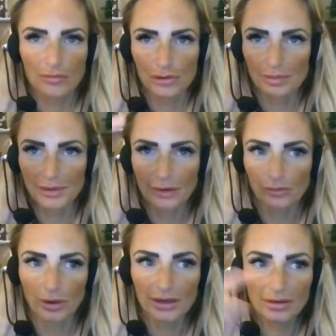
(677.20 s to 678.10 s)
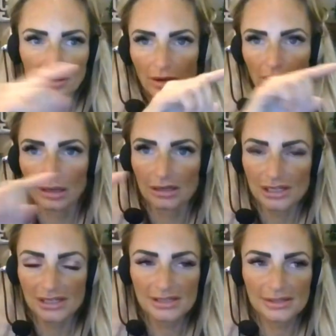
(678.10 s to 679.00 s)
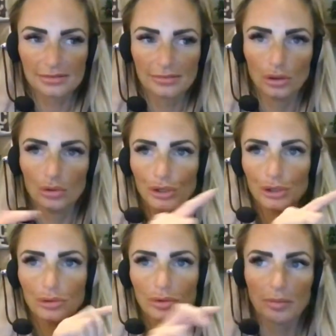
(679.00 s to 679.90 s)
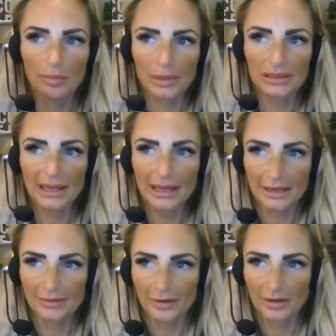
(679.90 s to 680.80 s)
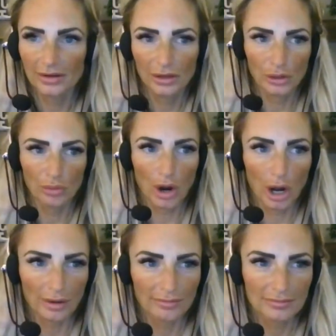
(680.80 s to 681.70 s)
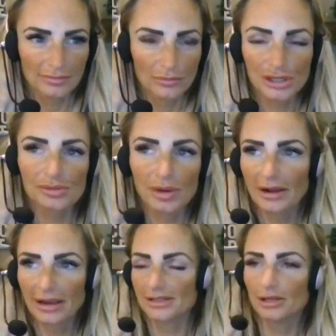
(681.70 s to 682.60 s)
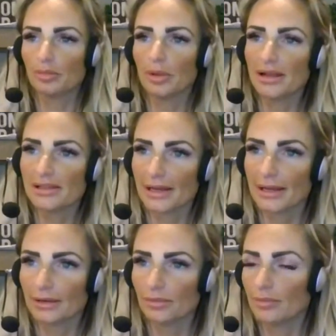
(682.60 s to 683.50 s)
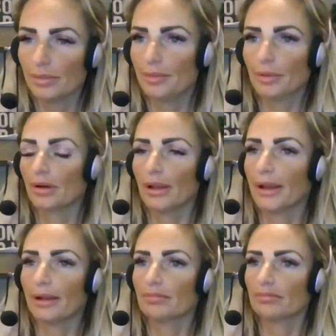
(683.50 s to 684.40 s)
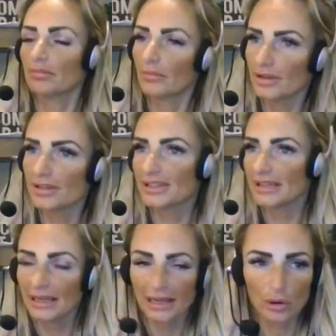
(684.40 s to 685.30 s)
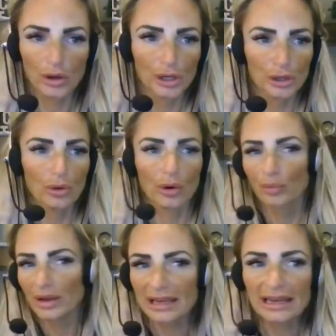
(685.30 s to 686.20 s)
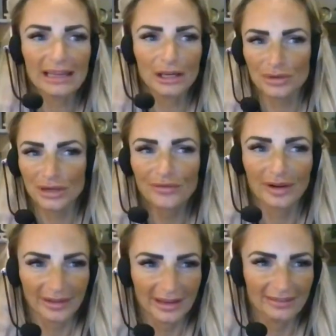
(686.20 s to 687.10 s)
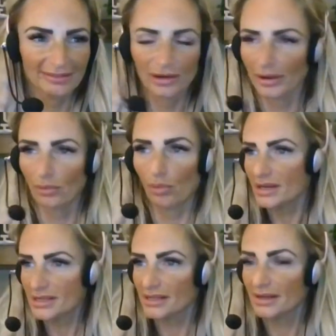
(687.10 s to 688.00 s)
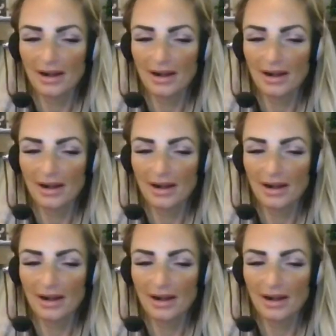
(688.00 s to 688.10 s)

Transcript: Drop down one, conscious, who you believe you are, which is why you get so blindsided when people are like seeing or you are reading you differently. You're like, what?